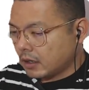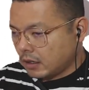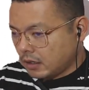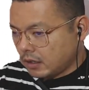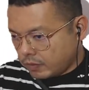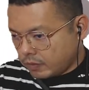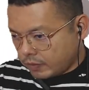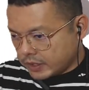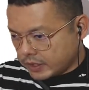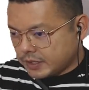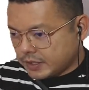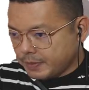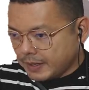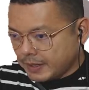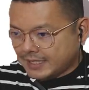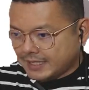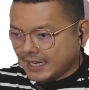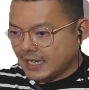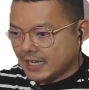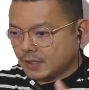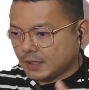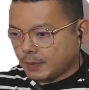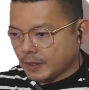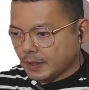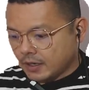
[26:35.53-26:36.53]
Which makes sense
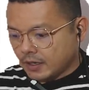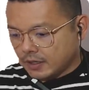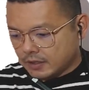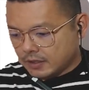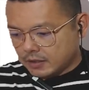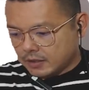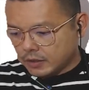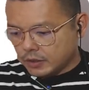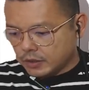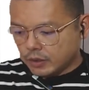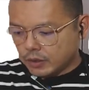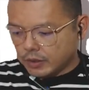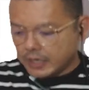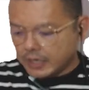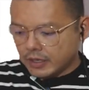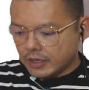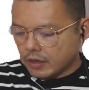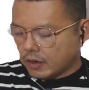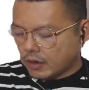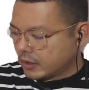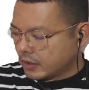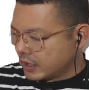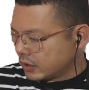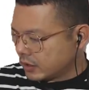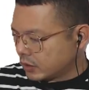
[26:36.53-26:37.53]
because, you know, in
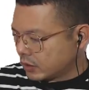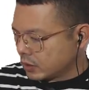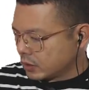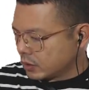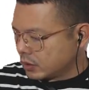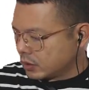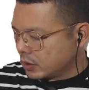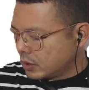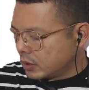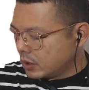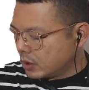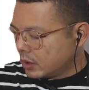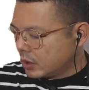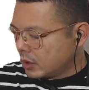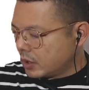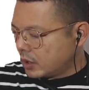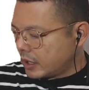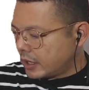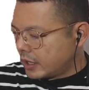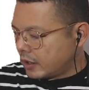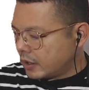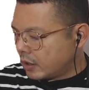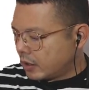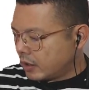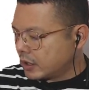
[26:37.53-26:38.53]
order
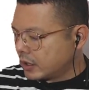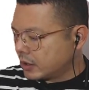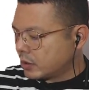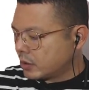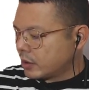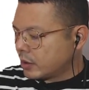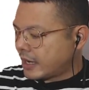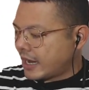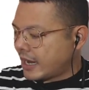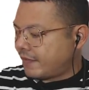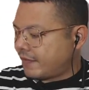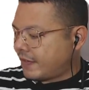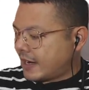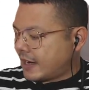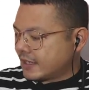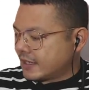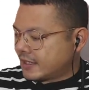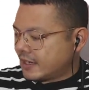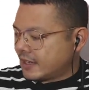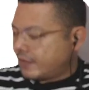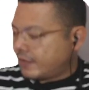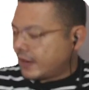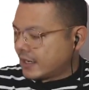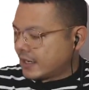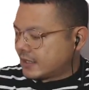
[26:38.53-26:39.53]
to get faster and
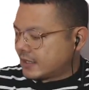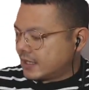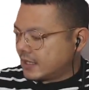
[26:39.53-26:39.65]
faster,